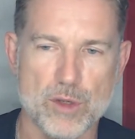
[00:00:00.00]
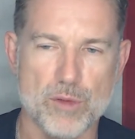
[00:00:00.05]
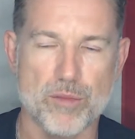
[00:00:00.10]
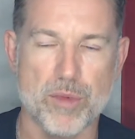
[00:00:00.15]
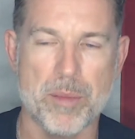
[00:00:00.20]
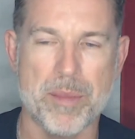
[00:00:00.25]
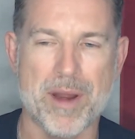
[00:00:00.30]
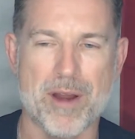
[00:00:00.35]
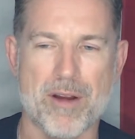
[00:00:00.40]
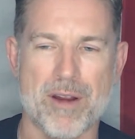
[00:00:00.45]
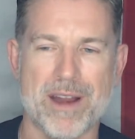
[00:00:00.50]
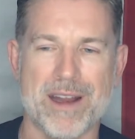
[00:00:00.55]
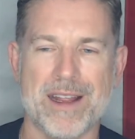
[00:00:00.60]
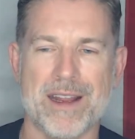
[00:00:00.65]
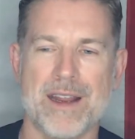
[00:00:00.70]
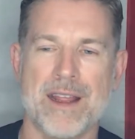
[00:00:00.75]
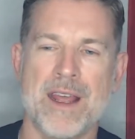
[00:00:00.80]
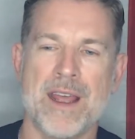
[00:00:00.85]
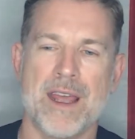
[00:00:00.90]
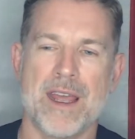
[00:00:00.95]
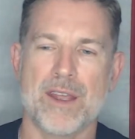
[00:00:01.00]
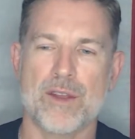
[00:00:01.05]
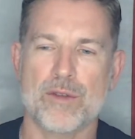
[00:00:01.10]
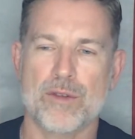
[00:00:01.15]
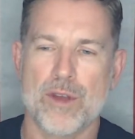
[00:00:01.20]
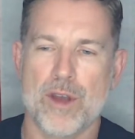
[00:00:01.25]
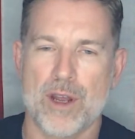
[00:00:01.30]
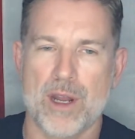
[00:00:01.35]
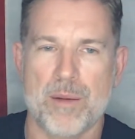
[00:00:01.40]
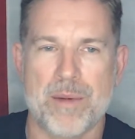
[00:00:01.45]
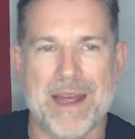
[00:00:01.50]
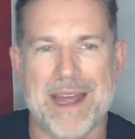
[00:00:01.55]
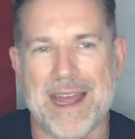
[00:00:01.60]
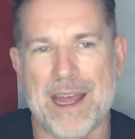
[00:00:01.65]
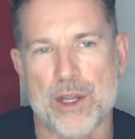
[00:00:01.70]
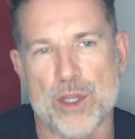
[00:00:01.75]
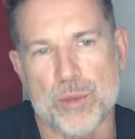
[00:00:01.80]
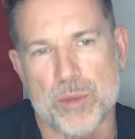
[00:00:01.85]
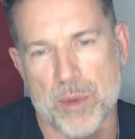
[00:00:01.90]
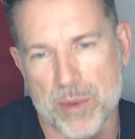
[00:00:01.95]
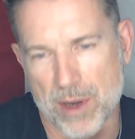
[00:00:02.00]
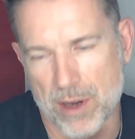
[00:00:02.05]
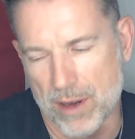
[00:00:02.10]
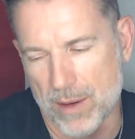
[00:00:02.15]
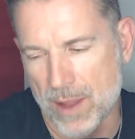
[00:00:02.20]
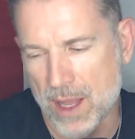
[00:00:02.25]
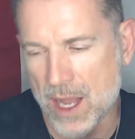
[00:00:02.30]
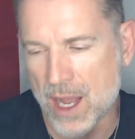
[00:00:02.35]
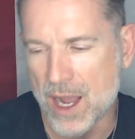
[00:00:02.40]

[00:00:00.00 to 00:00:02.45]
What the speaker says: preparing it and you talking about how you prepare it.